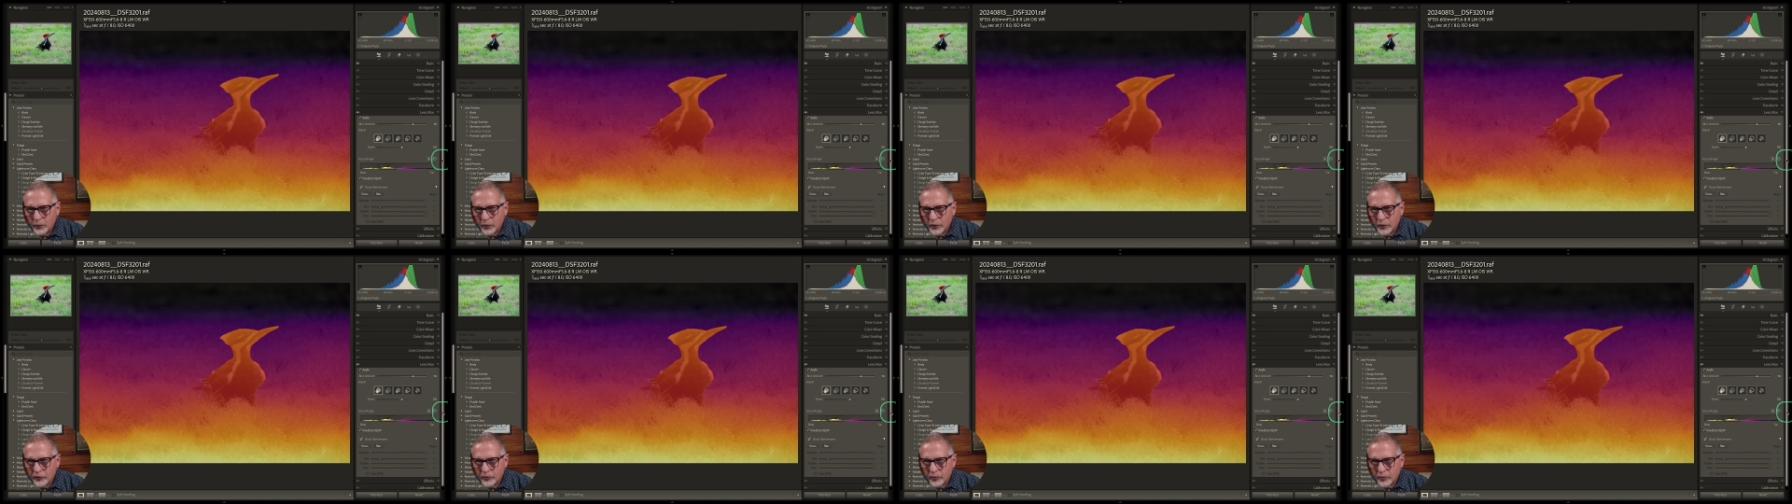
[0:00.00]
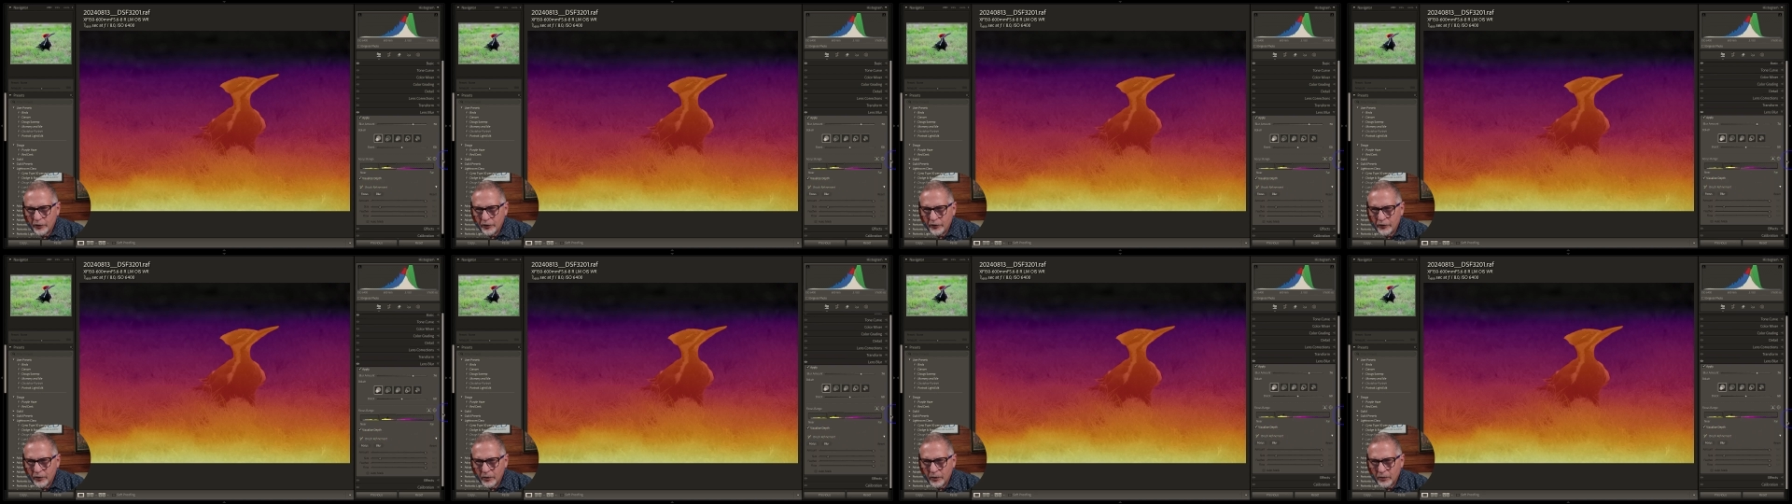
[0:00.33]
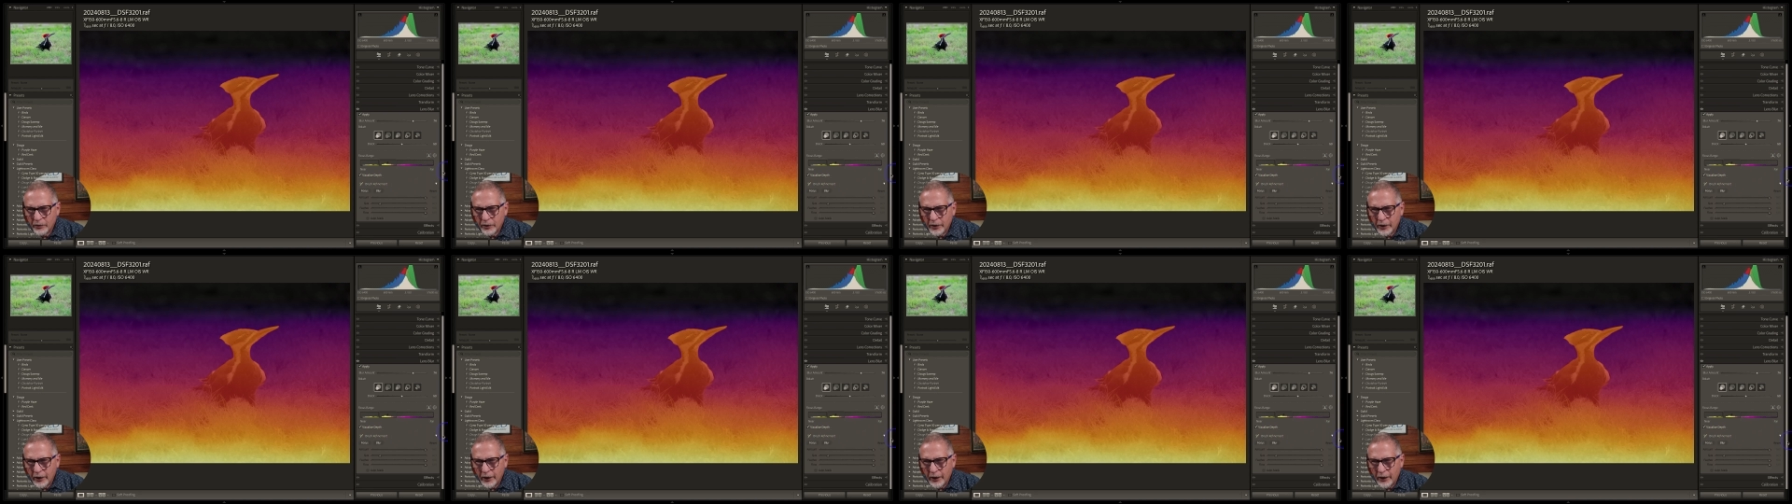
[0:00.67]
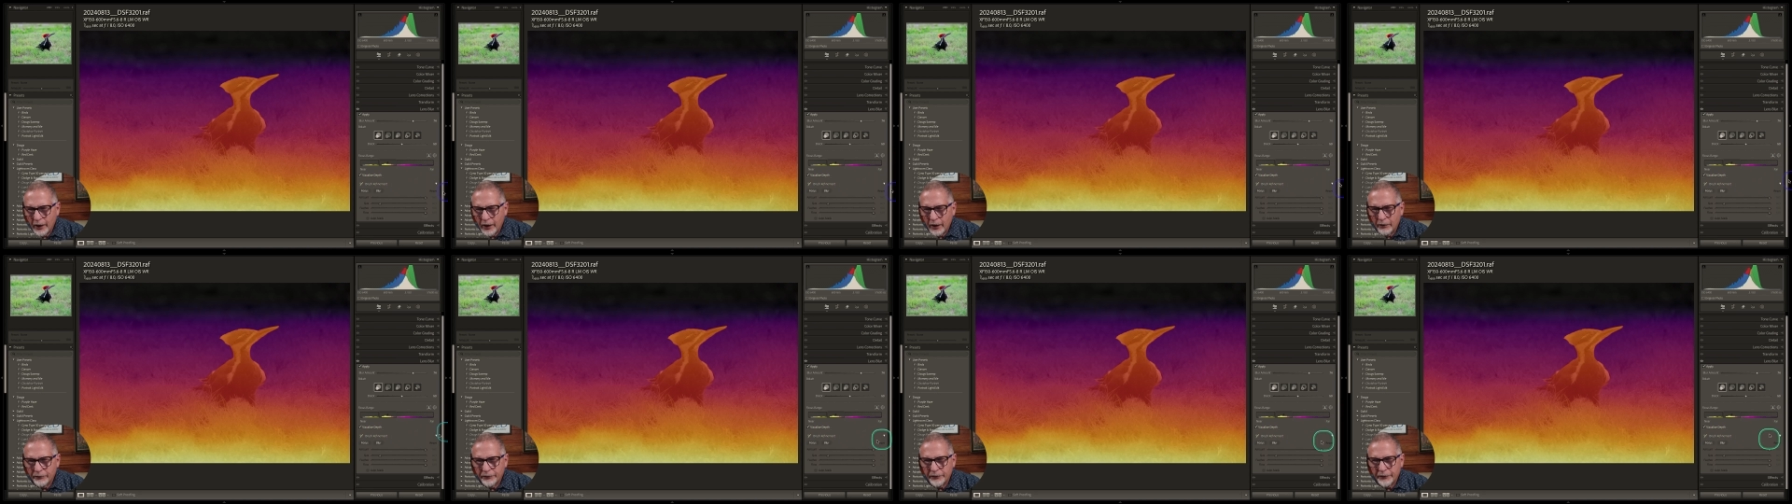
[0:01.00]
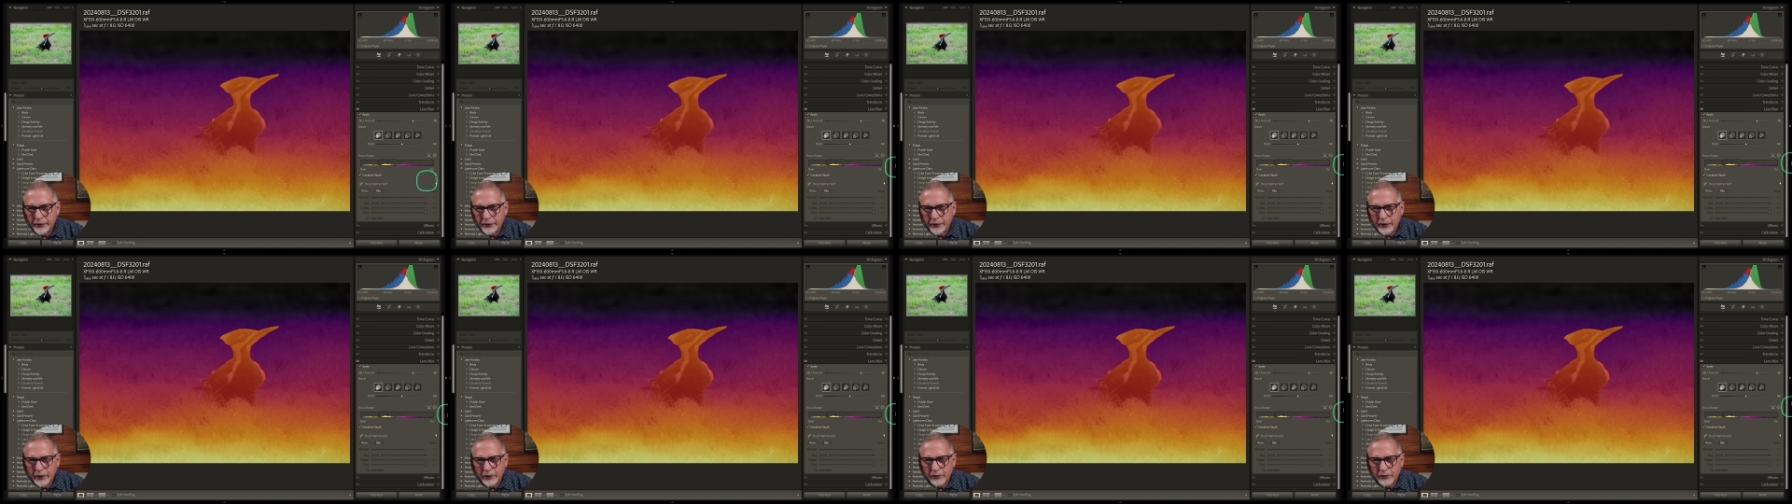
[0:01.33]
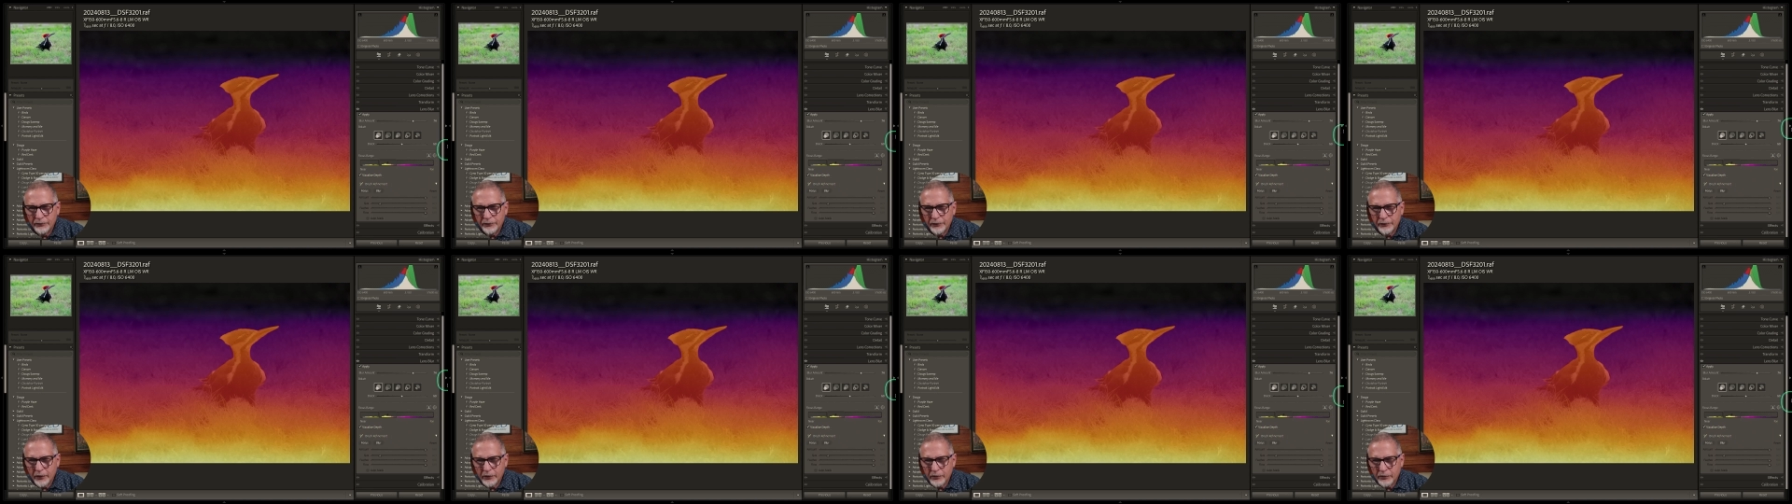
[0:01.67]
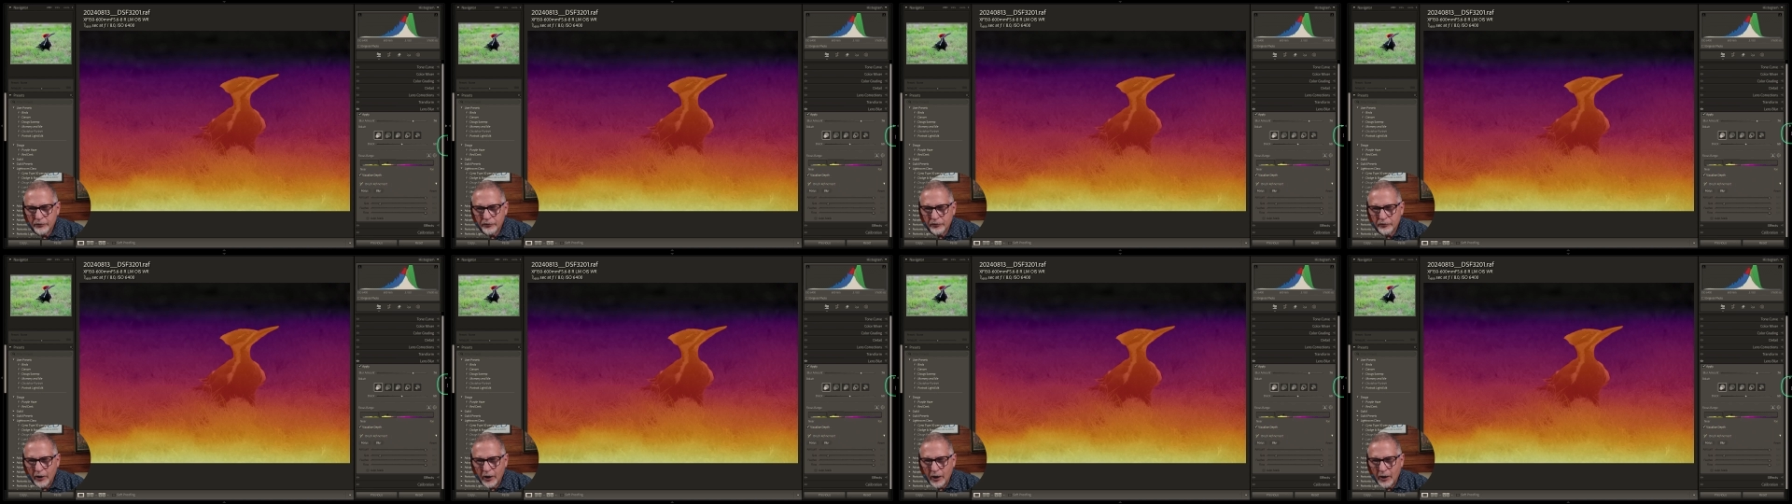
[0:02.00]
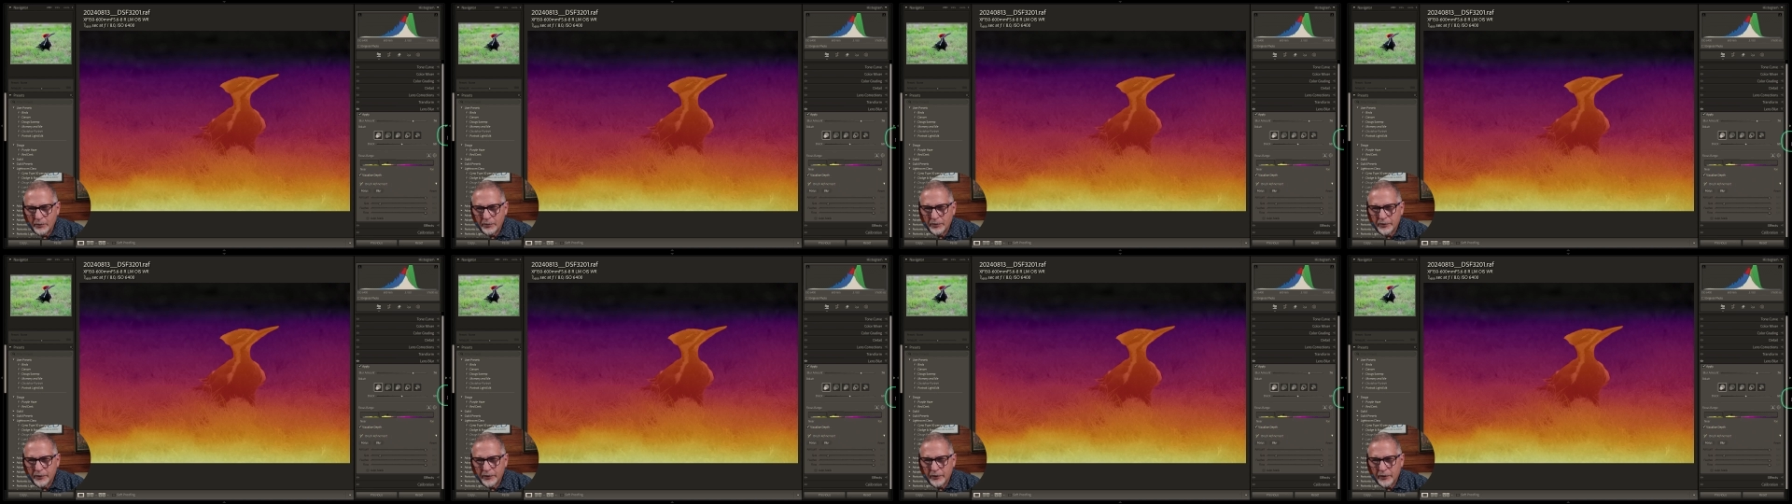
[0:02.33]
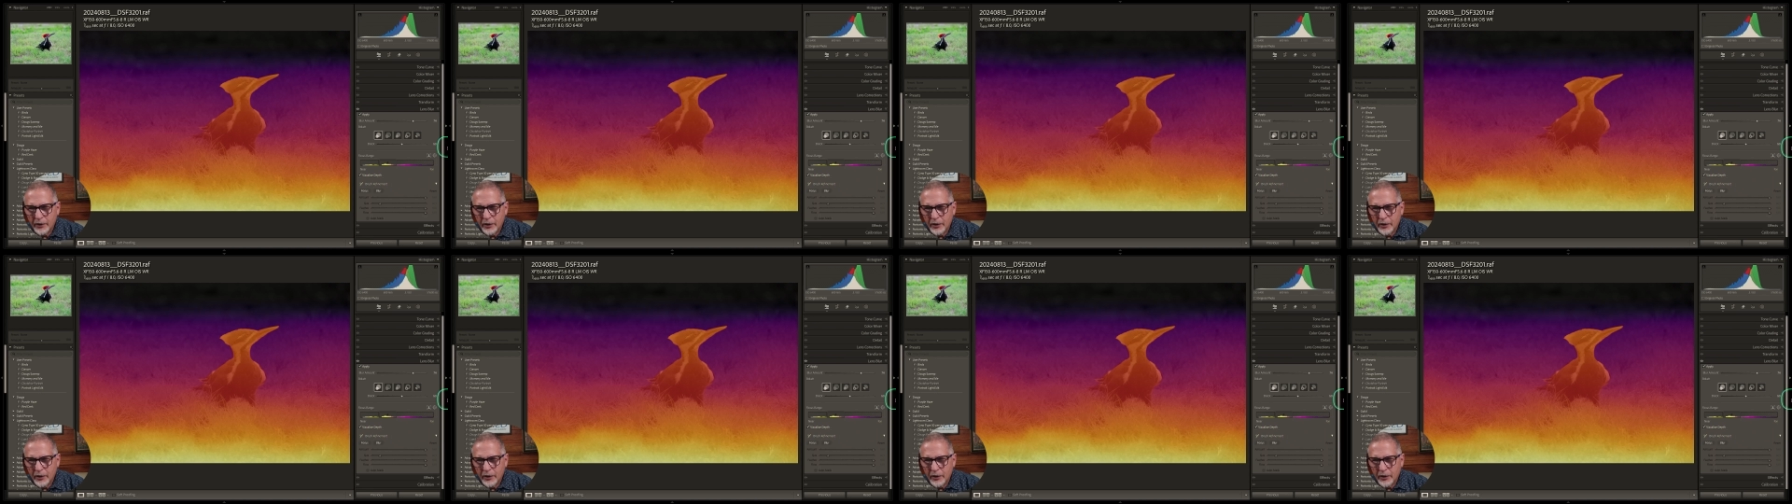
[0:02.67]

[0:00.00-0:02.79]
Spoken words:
which we don't have in Photoshop.